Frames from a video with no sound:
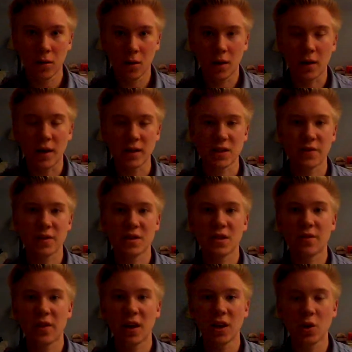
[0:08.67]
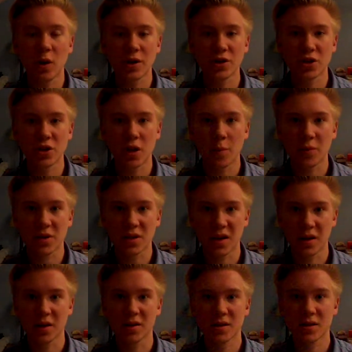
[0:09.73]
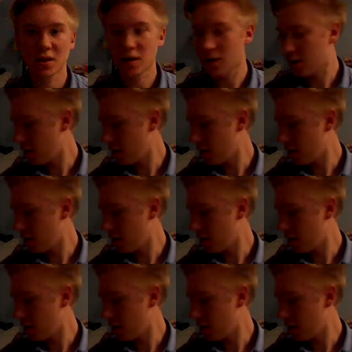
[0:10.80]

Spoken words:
Okay, so this is evaluation number 6.